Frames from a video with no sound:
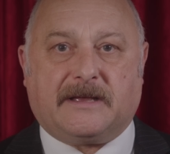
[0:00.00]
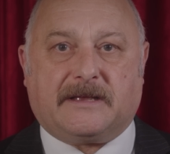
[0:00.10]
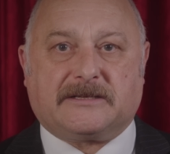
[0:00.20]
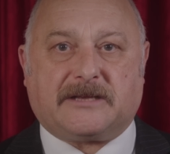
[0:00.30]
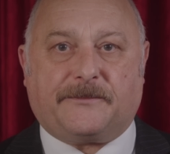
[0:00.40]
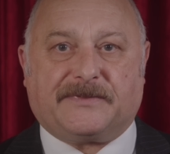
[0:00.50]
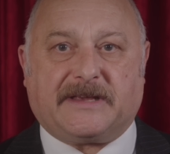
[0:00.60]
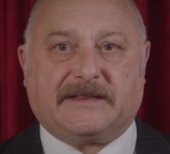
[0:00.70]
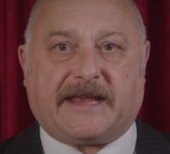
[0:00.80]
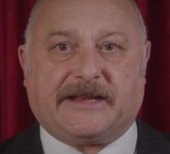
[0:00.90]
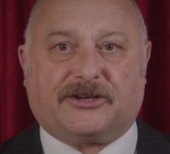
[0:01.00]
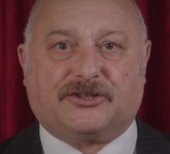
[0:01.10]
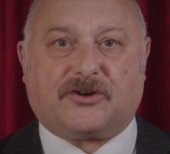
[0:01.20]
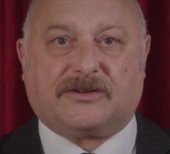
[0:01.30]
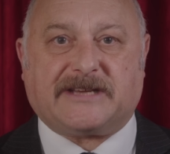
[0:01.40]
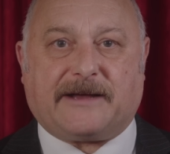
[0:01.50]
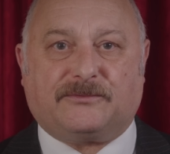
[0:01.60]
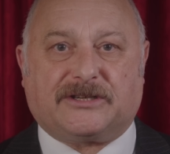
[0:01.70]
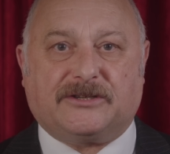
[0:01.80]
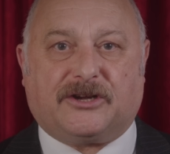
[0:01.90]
Something they can trot out and